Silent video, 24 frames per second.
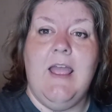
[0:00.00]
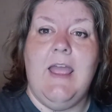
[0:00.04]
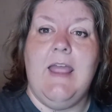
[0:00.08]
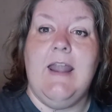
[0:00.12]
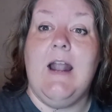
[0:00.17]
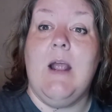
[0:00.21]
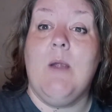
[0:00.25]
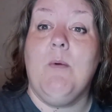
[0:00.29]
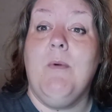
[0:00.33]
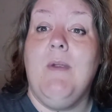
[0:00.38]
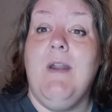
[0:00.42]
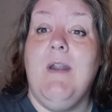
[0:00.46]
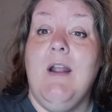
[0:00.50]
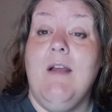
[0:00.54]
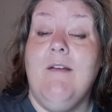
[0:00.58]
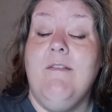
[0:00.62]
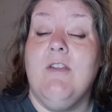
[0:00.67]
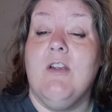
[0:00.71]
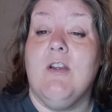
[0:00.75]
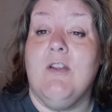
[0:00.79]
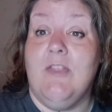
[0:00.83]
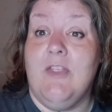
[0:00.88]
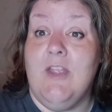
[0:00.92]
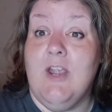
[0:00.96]
And I ran over
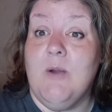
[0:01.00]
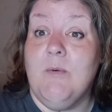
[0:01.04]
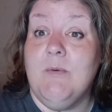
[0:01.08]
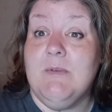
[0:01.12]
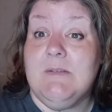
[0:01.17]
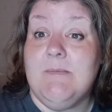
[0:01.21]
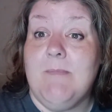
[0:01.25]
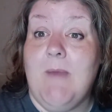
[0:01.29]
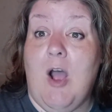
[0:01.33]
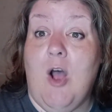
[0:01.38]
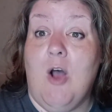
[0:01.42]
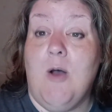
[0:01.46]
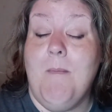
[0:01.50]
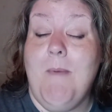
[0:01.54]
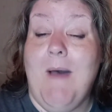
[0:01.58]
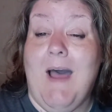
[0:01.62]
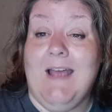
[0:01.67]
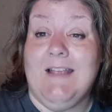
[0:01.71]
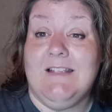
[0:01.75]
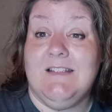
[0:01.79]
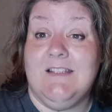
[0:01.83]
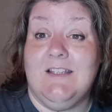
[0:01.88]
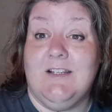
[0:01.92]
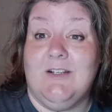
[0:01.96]
there, and there was my old
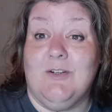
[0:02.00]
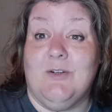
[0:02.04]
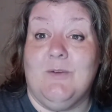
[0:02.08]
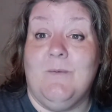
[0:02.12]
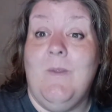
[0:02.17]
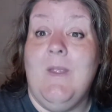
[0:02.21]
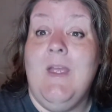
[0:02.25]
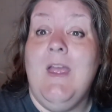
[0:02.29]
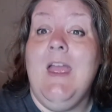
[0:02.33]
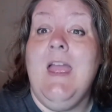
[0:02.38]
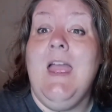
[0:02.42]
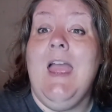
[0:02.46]
bicycle.